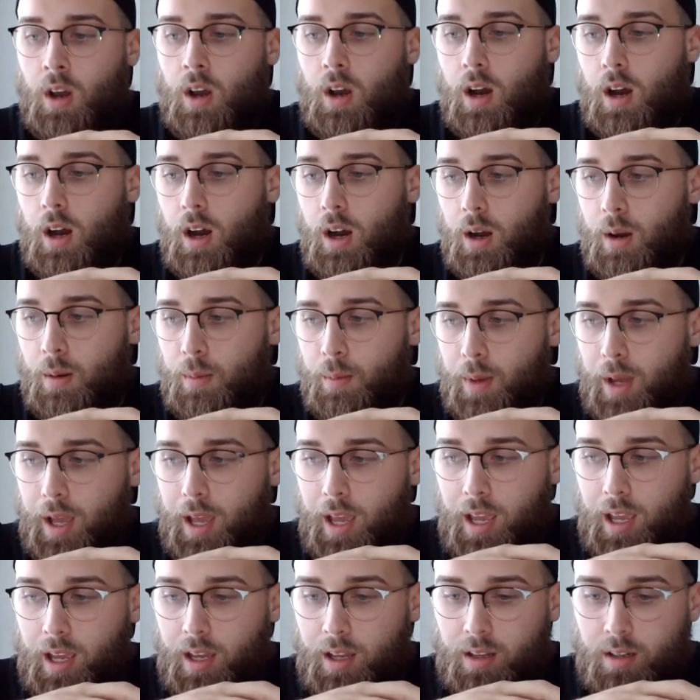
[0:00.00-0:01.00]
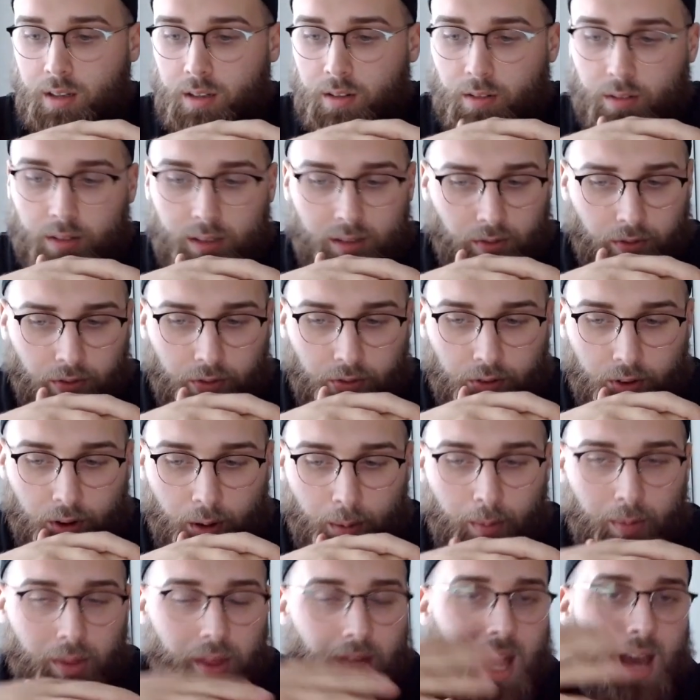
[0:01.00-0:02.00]
And
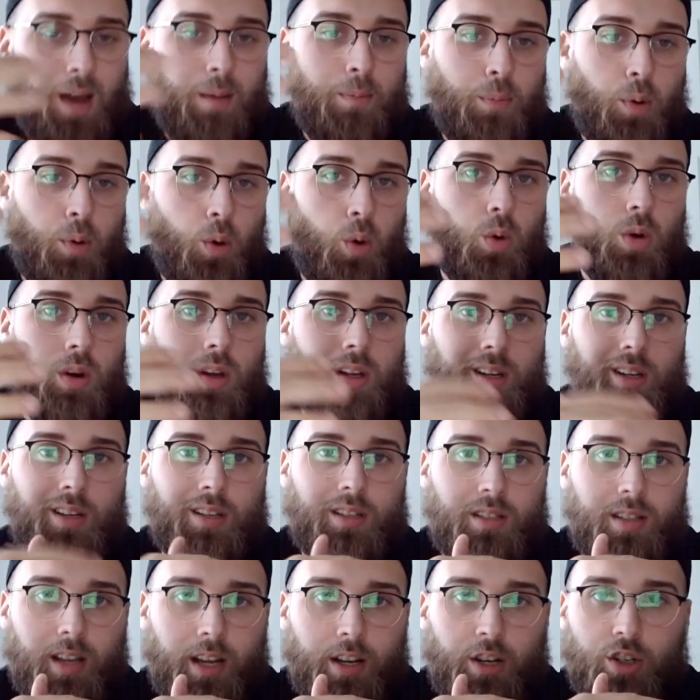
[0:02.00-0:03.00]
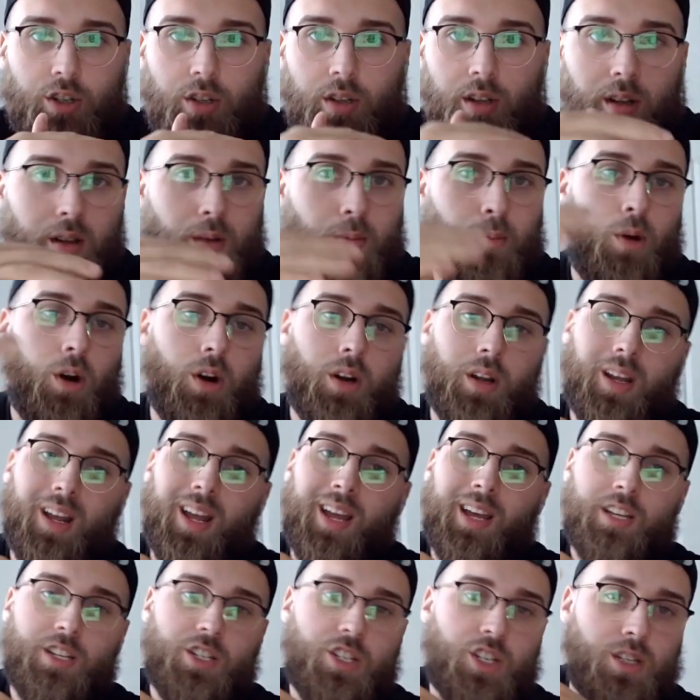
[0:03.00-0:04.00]
from that point, essentially, the market
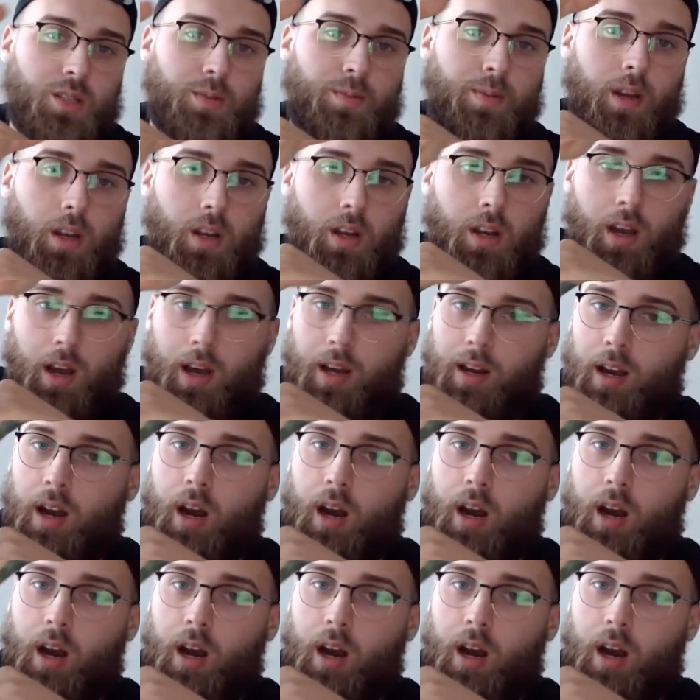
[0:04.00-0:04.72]
has just been on an